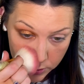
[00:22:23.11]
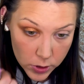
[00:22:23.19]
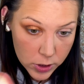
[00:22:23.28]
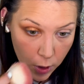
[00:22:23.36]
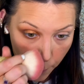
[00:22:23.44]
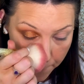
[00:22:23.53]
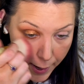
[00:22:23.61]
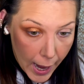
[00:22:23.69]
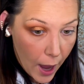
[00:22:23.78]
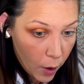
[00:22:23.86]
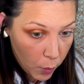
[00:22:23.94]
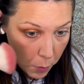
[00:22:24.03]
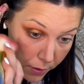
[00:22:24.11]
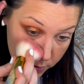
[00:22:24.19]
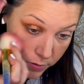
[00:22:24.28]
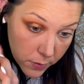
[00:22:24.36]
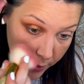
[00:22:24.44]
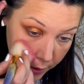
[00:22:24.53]
Just go pow.
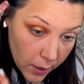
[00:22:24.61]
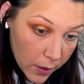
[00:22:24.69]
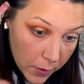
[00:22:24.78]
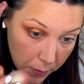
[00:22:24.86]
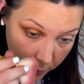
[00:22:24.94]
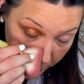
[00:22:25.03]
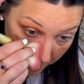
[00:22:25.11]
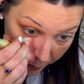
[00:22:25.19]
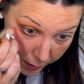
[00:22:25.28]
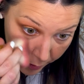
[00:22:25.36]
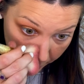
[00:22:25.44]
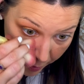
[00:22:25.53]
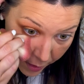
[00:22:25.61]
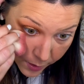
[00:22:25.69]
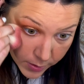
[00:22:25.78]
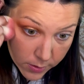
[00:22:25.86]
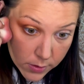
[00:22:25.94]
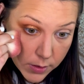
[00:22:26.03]
So right now,
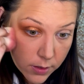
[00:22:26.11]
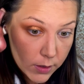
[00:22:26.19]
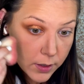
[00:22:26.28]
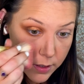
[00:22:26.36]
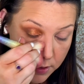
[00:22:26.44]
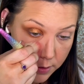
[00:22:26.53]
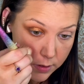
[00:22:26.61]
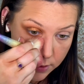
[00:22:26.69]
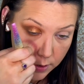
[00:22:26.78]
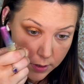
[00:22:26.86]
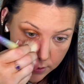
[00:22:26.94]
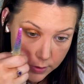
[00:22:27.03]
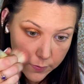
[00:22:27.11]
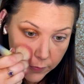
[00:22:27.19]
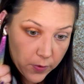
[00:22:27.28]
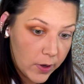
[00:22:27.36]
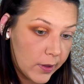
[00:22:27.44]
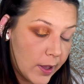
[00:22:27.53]
yes, there is some
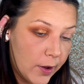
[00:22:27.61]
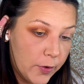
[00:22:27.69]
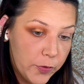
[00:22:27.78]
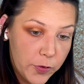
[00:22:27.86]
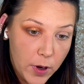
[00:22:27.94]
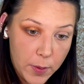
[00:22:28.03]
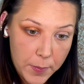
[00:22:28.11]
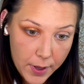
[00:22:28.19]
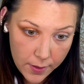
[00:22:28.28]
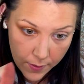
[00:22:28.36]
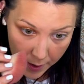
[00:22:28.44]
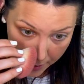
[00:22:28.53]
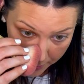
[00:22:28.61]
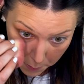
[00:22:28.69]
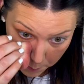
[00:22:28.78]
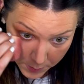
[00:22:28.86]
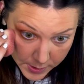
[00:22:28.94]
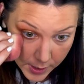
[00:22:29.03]
fallout from that
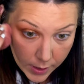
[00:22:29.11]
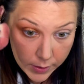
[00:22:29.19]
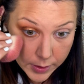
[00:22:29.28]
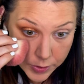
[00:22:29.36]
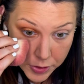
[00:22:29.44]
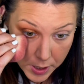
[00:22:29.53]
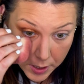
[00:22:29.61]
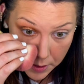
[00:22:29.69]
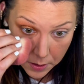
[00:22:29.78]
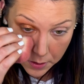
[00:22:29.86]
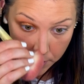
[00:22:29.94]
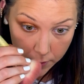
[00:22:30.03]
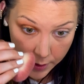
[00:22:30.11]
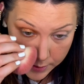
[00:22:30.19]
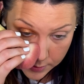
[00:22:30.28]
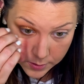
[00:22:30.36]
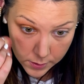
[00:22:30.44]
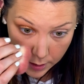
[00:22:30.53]
metallic shade.
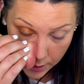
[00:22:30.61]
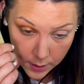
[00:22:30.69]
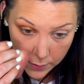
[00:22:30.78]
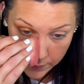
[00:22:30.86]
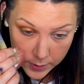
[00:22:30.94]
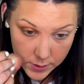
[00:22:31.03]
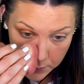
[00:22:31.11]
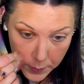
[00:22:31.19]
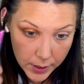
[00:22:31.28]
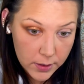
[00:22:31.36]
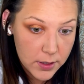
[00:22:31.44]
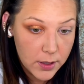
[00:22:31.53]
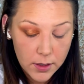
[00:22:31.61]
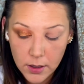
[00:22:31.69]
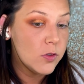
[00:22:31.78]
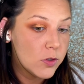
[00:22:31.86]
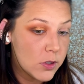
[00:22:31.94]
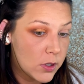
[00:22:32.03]
That's kind of expected,
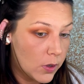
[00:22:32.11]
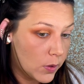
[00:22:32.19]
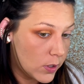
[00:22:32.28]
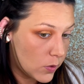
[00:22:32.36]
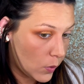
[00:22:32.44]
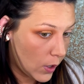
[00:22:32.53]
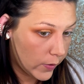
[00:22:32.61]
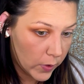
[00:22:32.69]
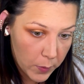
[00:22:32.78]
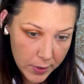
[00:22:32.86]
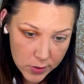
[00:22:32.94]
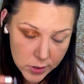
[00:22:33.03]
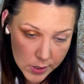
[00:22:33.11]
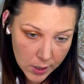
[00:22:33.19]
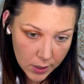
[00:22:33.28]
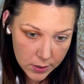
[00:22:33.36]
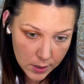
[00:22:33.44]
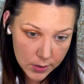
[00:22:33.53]
so it's whatever, but it just kind
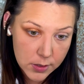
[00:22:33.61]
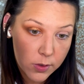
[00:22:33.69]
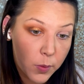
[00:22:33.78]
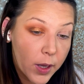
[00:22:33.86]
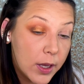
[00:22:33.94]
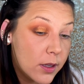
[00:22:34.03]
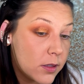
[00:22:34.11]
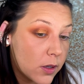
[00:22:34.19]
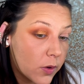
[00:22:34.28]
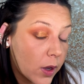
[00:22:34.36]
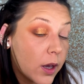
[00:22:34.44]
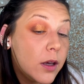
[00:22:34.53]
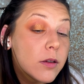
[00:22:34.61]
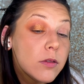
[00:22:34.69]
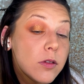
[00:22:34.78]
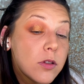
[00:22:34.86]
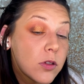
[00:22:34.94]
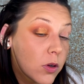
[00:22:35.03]
of dusts away. It's okay.
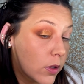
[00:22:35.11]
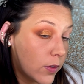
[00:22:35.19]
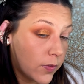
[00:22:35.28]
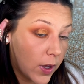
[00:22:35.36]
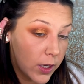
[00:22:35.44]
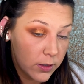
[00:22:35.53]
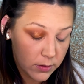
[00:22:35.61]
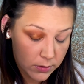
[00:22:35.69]
It's totally fine.